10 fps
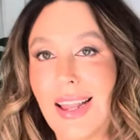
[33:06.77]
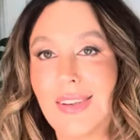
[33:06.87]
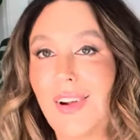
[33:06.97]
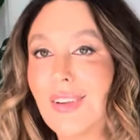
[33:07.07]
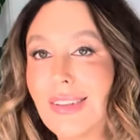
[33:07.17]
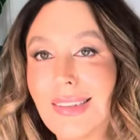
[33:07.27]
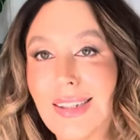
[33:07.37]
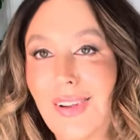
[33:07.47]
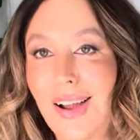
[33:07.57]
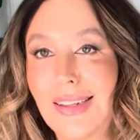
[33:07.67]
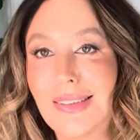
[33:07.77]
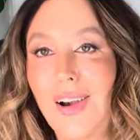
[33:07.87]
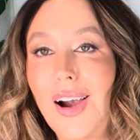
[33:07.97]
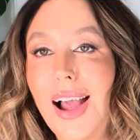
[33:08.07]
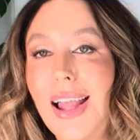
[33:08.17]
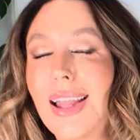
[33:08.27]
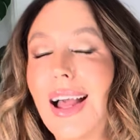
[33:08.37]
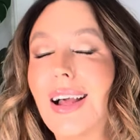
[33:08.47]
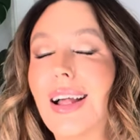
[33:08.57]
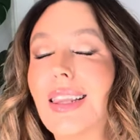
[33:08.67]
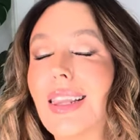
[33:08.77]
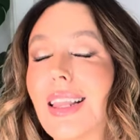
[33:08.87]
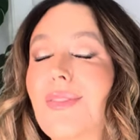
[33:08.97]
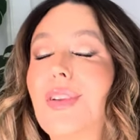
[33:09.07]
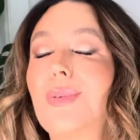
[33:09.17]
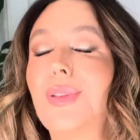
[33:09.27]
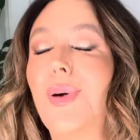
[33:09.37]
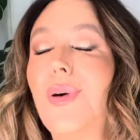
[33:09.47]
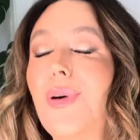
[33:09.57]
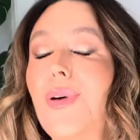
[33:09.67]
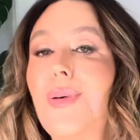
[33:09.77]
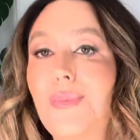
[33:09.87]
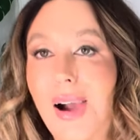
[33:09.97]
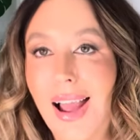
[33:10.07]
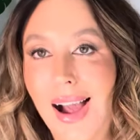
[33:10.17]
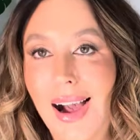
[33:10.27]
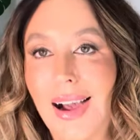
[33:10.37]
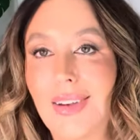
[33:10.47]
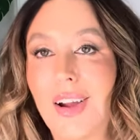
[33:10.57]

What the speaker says: And honestly, guys, I love you with all my heart.